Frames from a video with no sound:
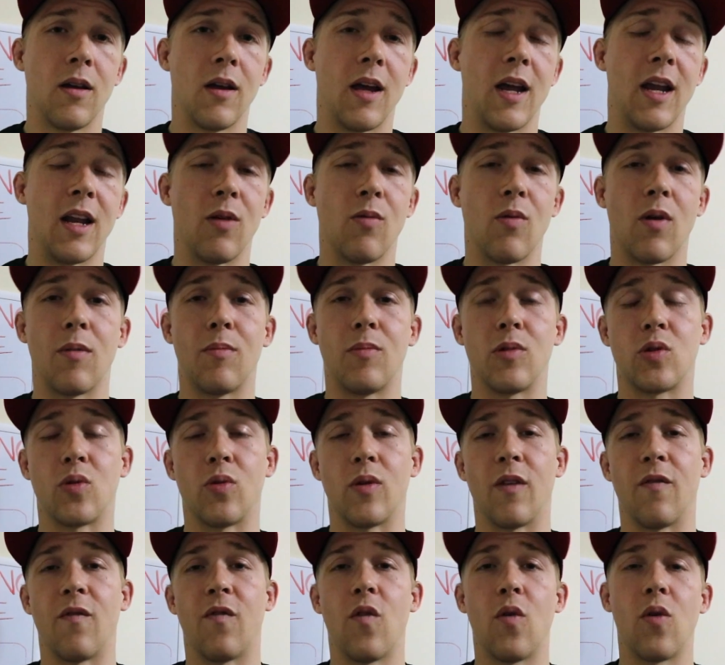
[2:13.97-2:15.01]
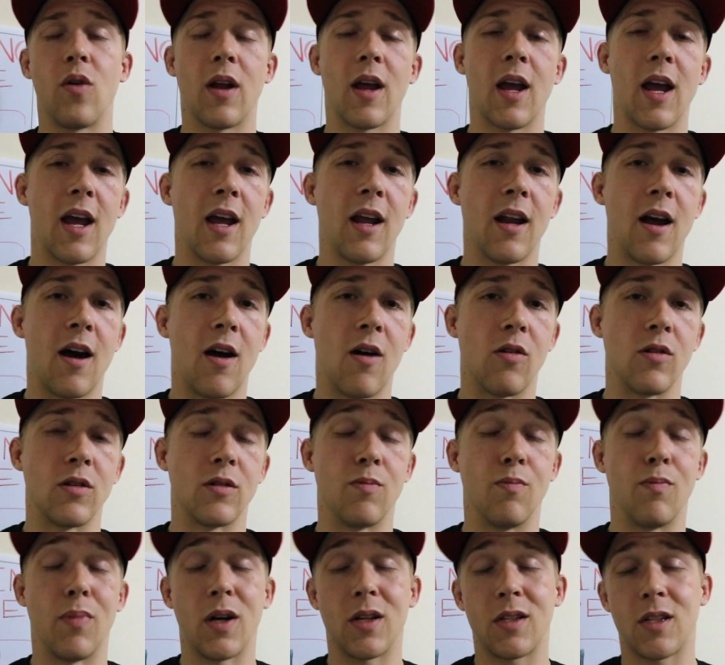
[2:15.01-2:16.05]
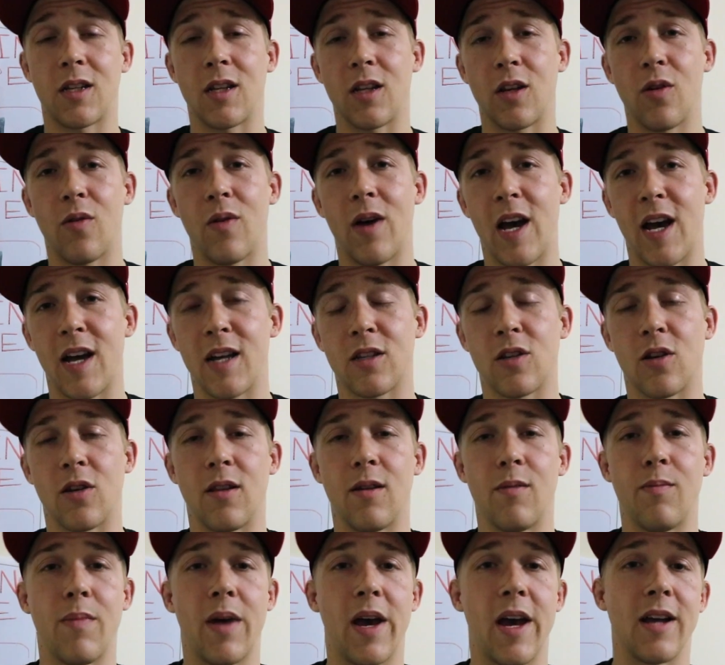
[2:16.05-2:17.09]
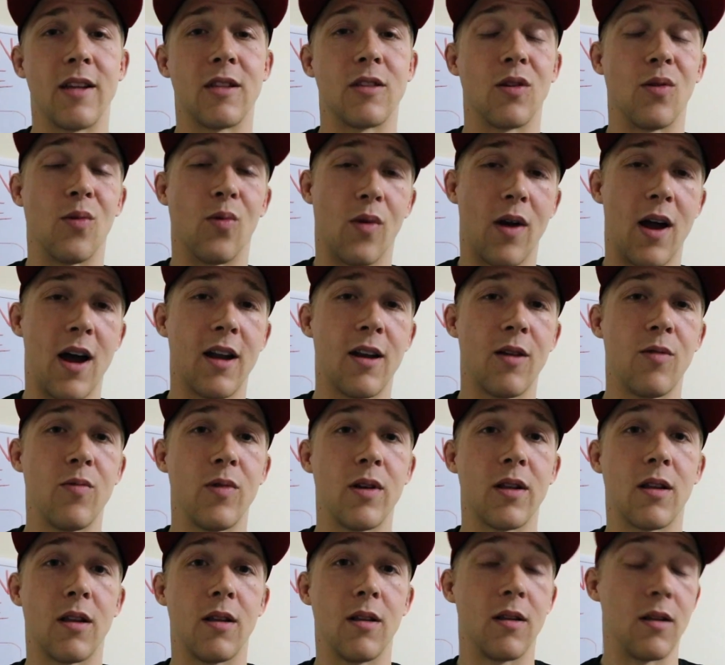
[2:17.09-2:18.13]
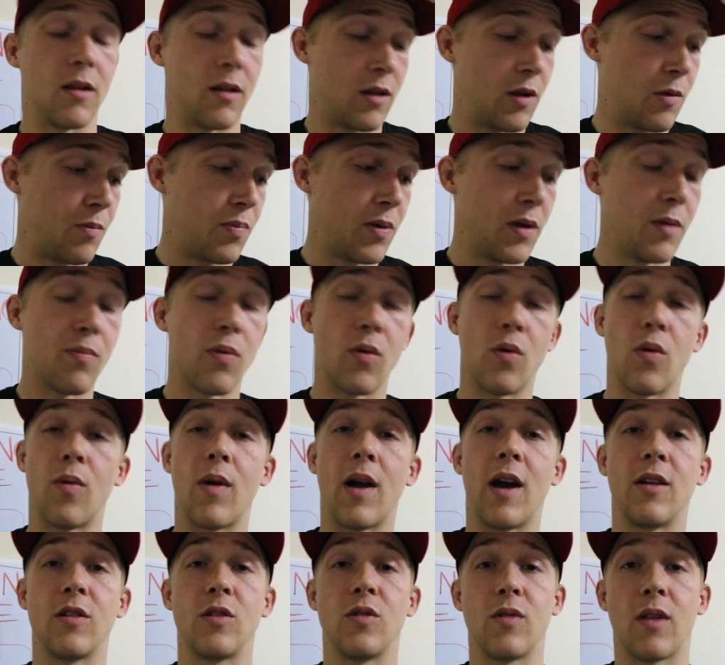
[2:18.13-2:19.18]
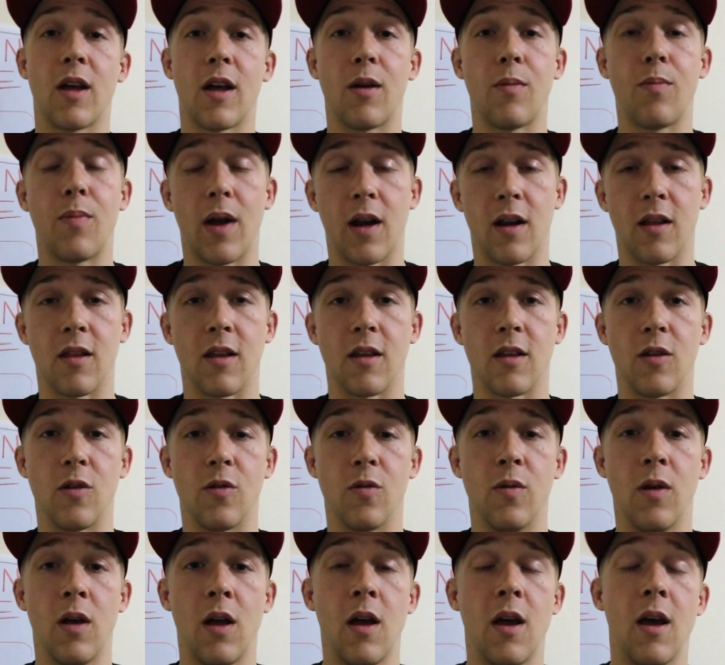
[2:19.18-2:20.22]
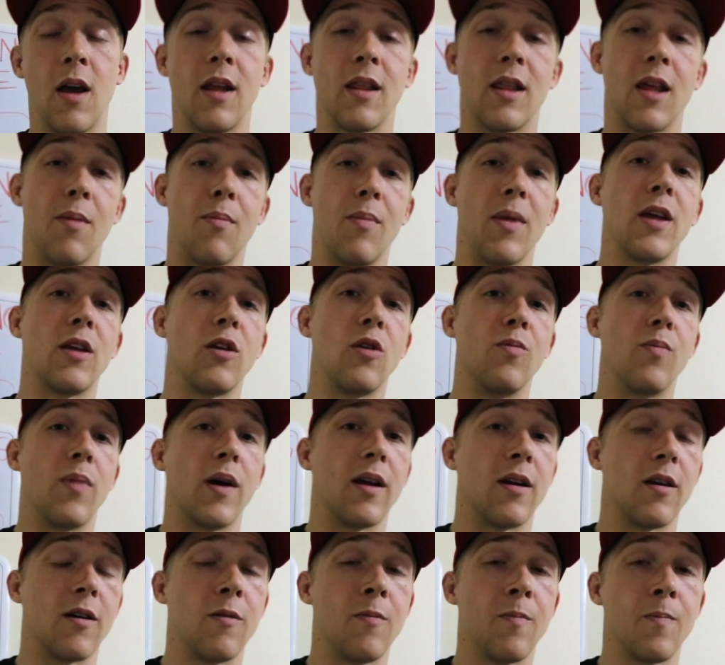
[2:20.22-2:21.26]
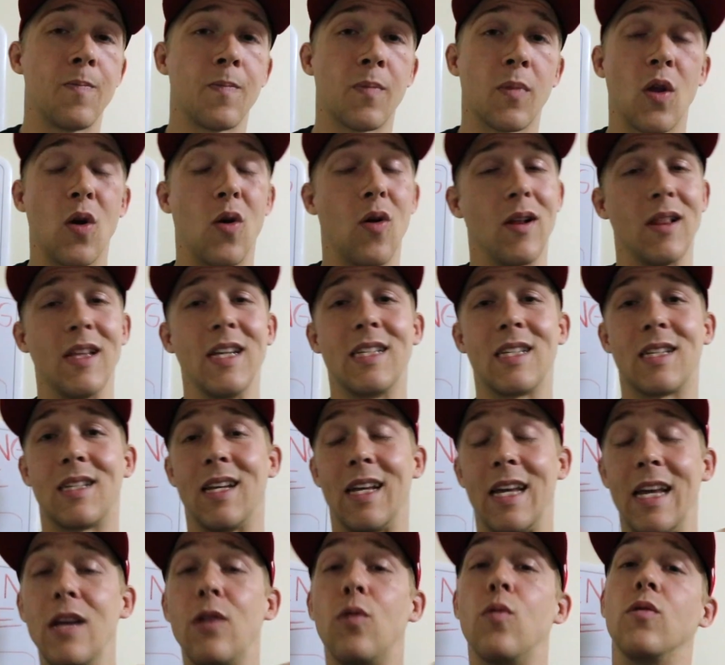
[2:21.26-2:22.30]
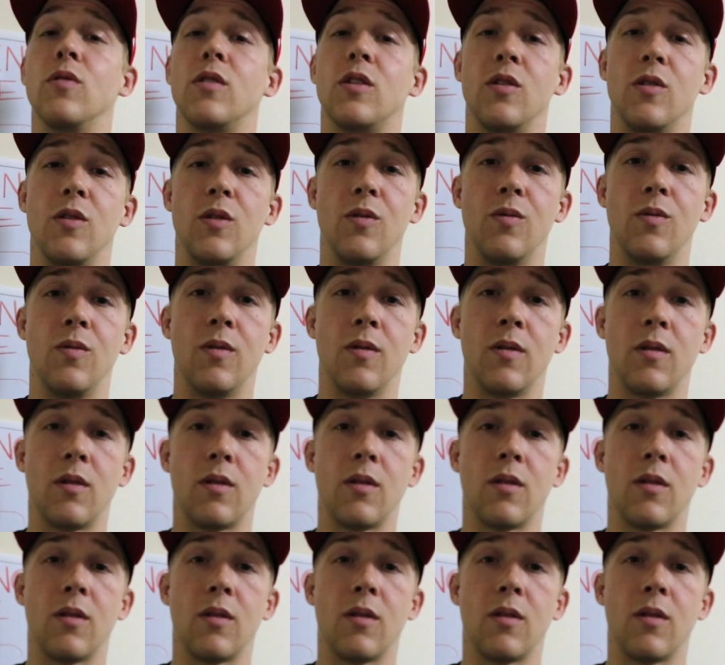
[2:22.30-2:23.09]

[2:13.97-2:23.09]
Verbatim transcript: anywhere between four to eight hours, busting your ass on the mats, grinding with the people around you that are better than you, that make you better, or at least equal to you.